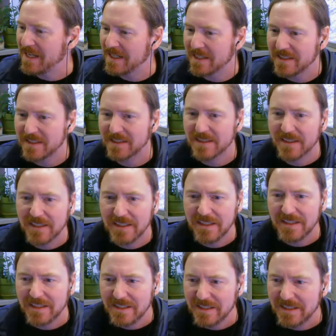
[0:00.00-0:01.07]
and
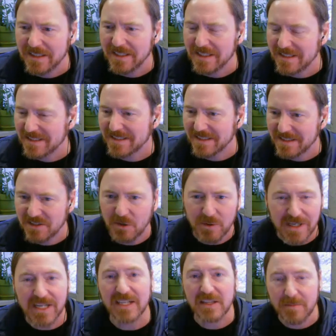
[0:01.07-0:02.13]
it's, it's
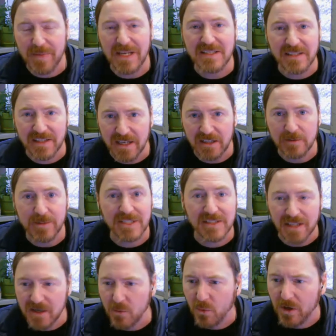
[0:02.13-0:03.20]
already got the basic elements
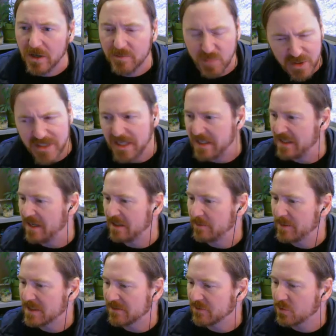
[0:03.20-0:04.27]
that I want, pretend
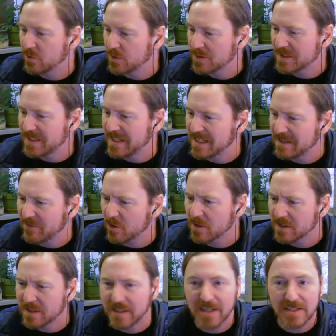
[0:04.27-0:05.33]
elements of course, and I've
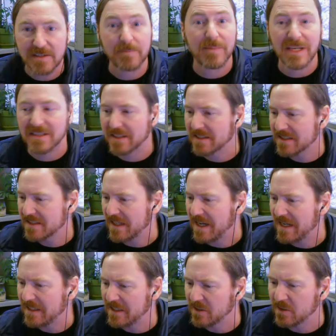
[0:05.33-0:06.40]
already got some basic
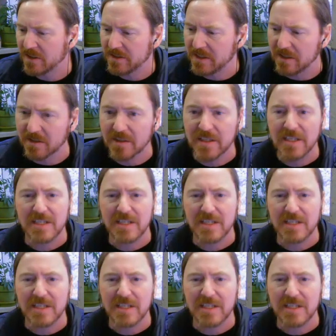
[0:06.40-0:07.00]
styling on there.